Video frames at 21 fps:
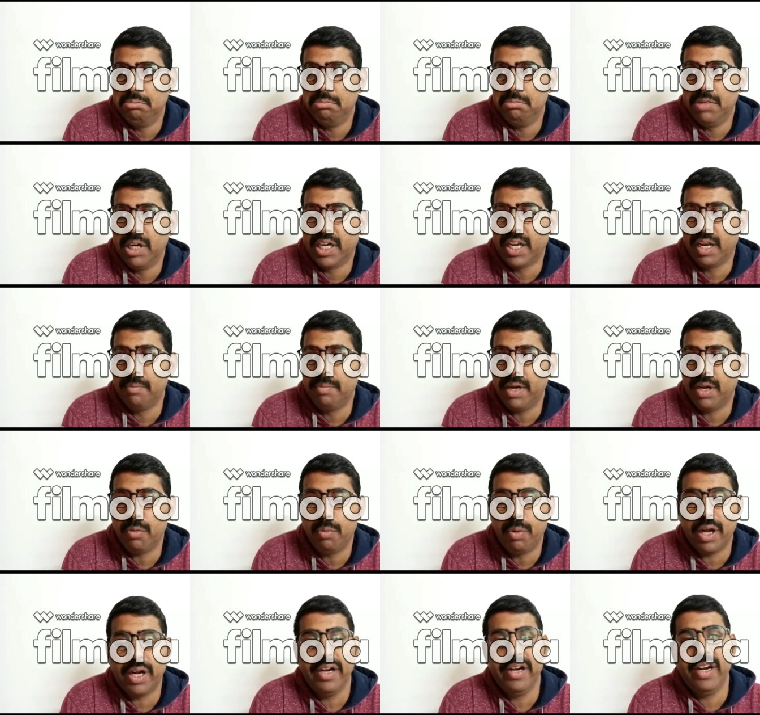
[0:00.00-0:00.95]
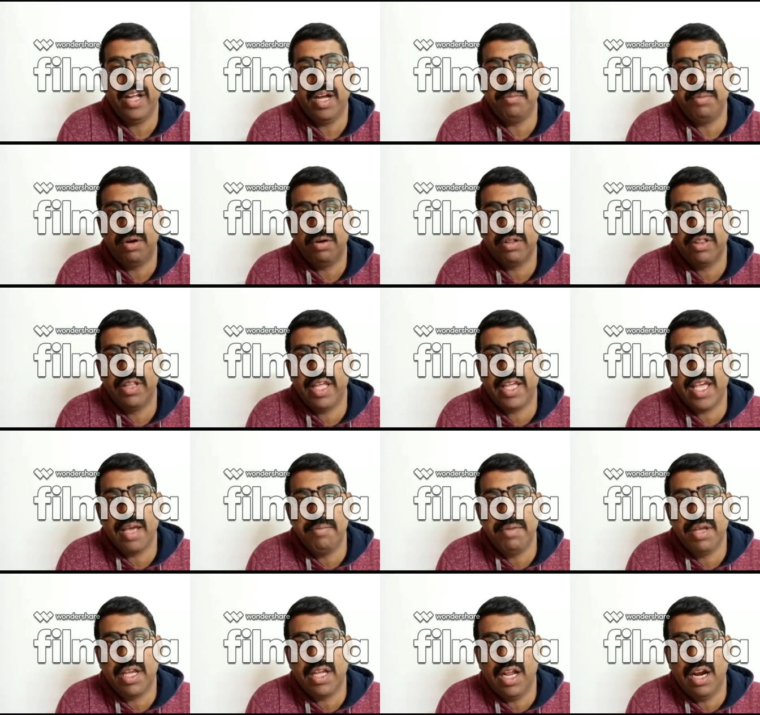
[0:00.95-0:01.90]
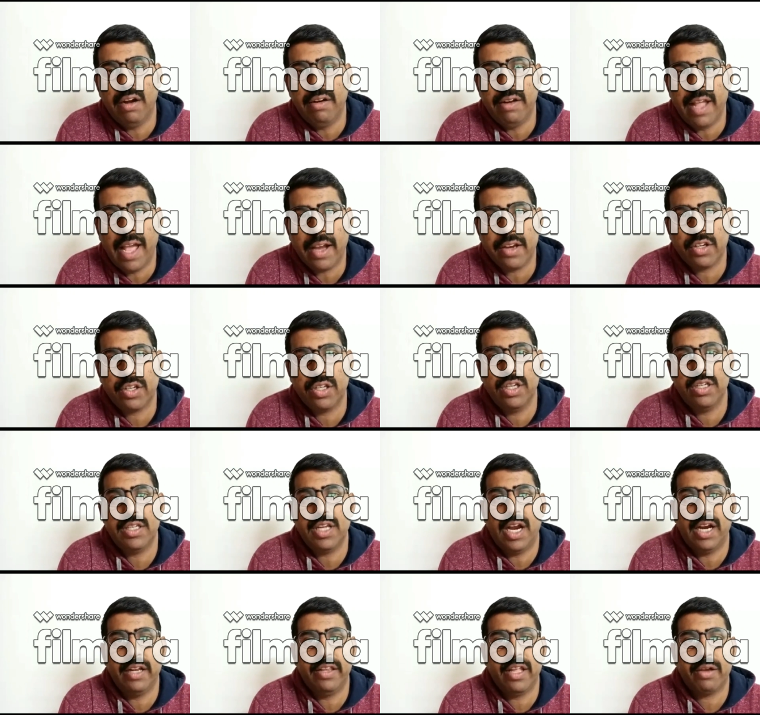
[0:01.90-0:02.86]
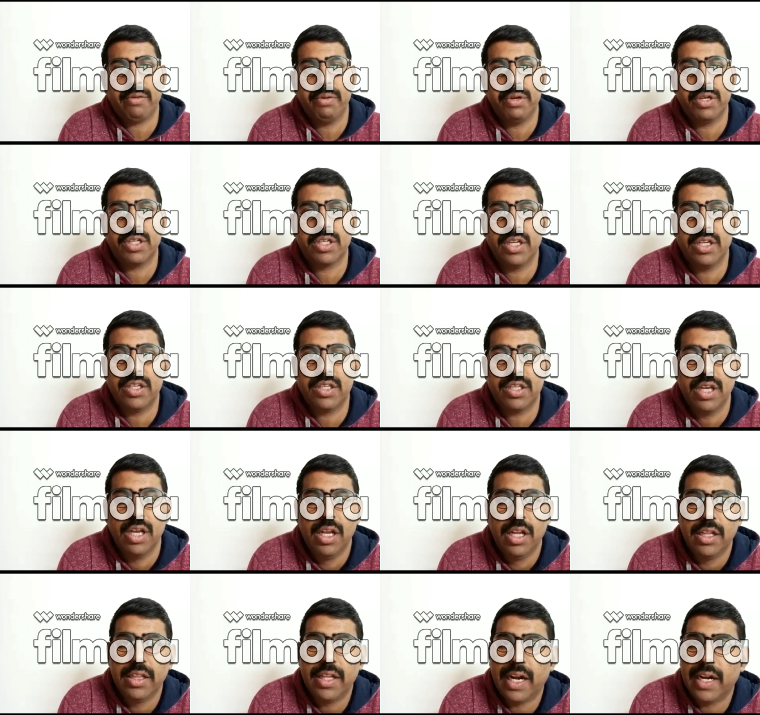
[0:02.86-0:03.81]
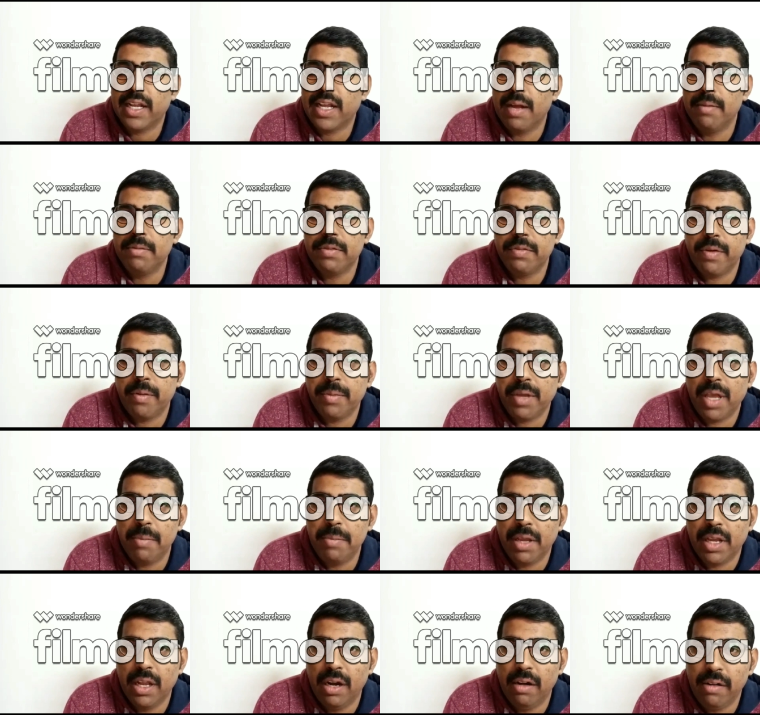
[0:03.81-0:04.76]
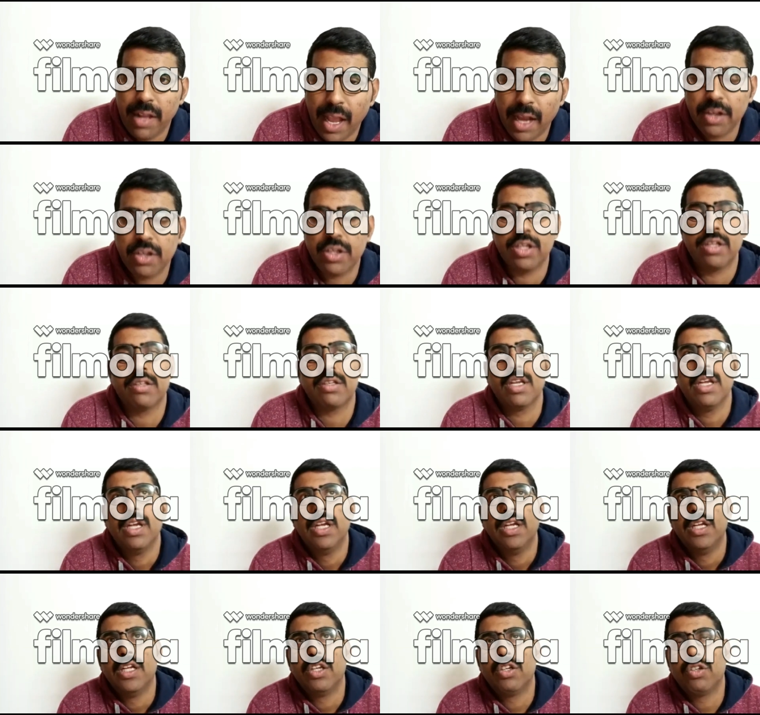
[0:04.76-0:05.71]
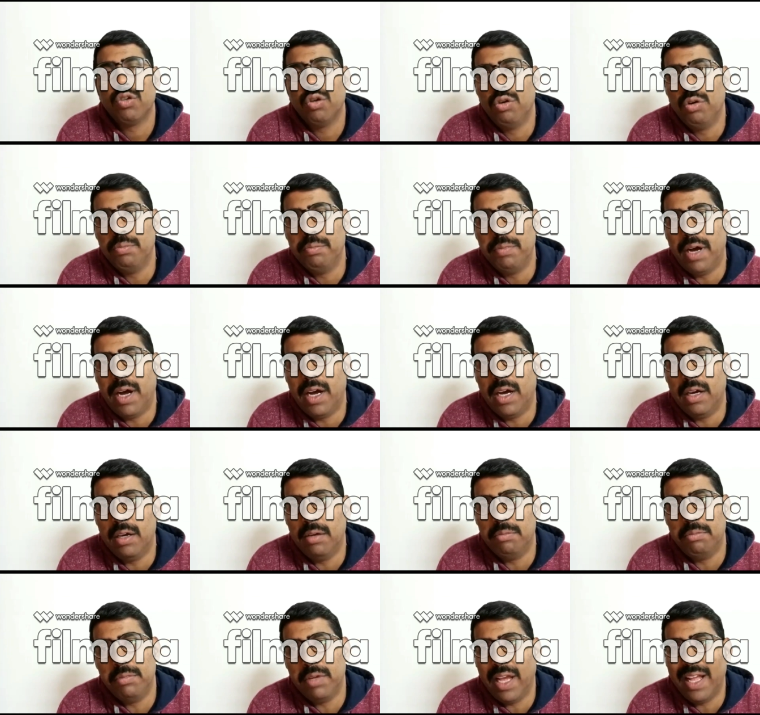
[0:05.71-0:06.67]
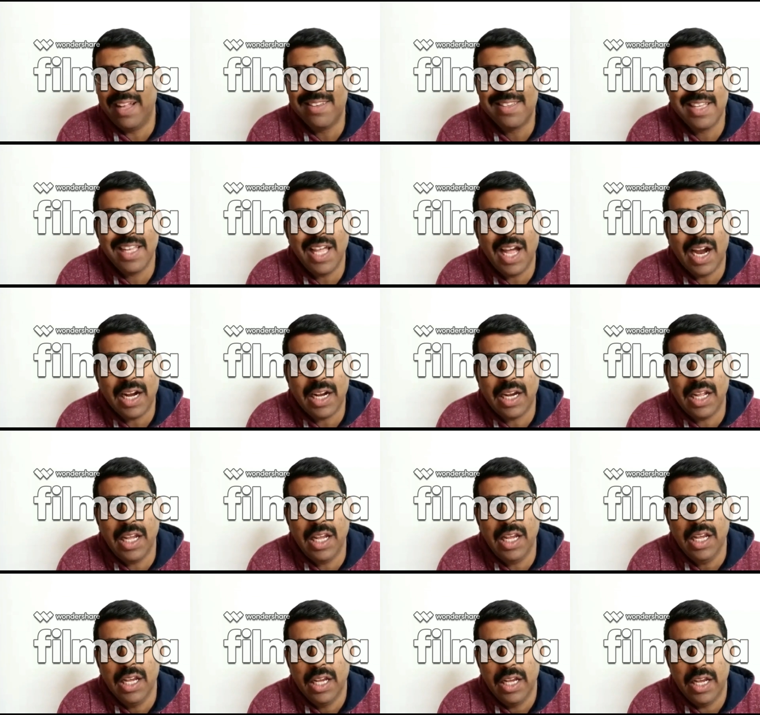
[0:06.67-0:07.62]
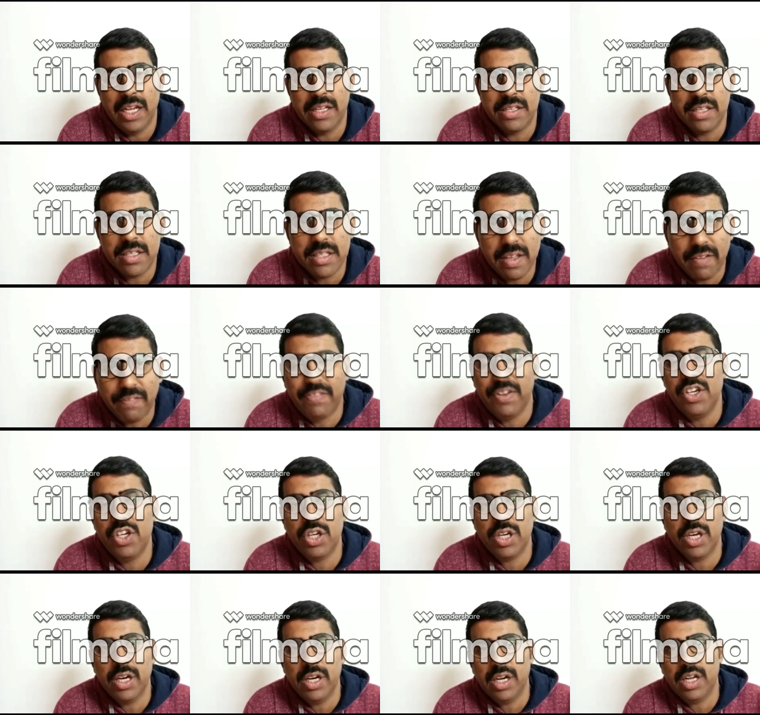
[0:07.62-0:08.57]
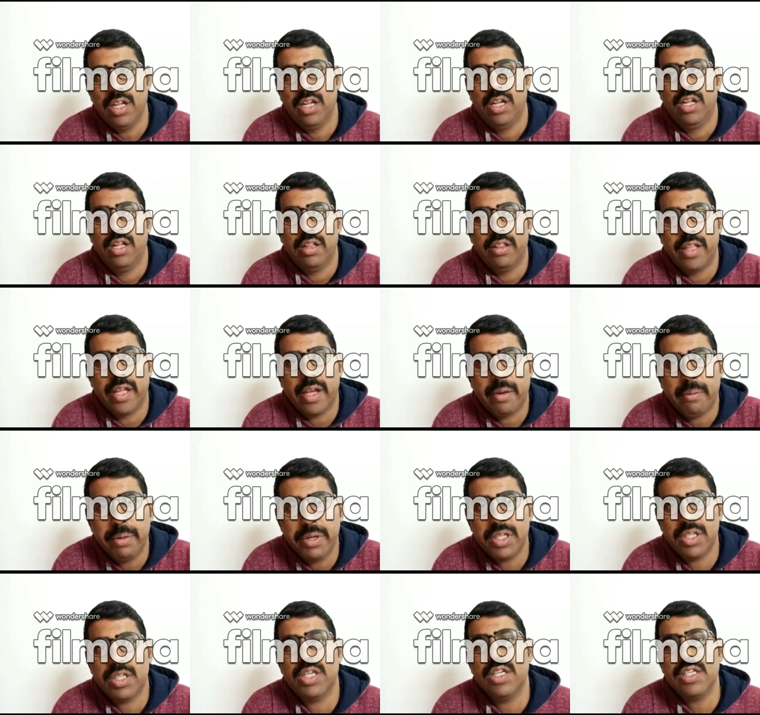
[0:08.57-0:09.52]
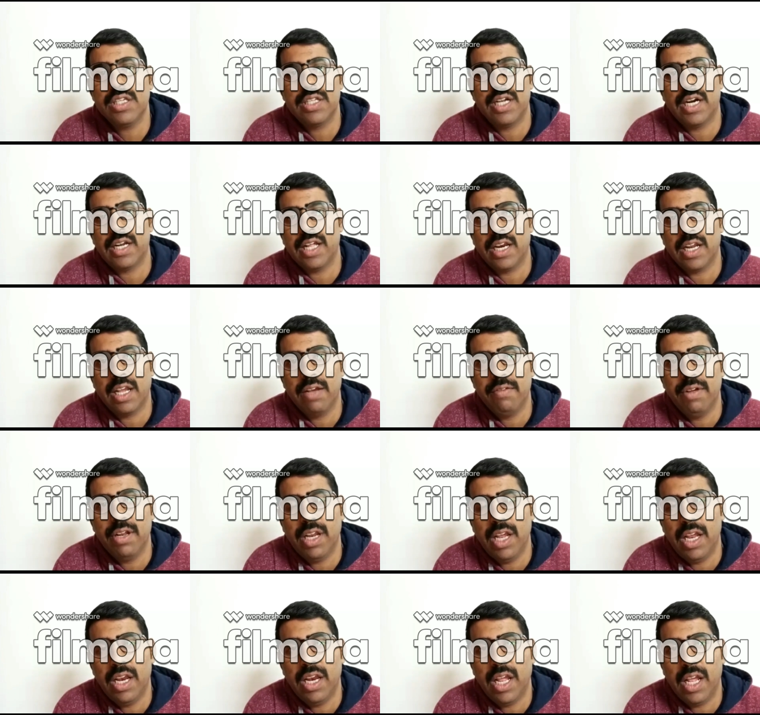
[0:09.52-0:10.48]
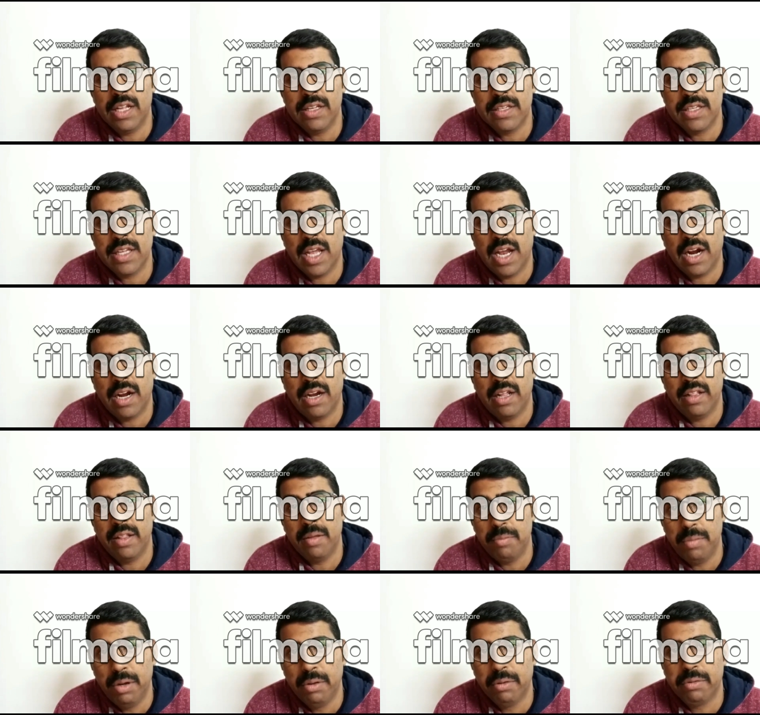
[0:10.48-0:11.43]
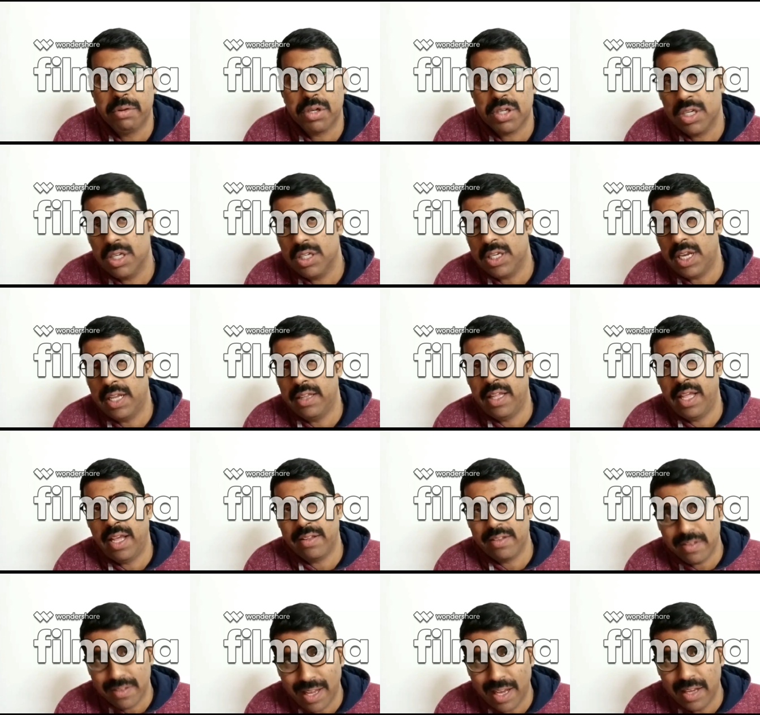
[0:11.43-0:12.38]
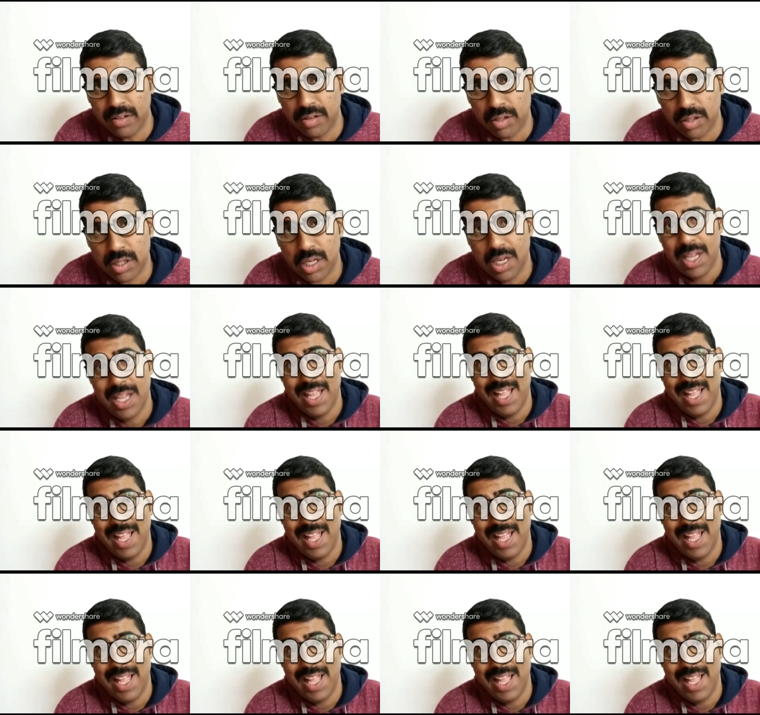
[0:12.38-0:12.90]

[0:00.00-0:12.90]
little bit worried about the chemical reactions and the questions that comes from chemical reactions so uh, ncert is sufficient the questions that are given in ncert the blue questions and the exercises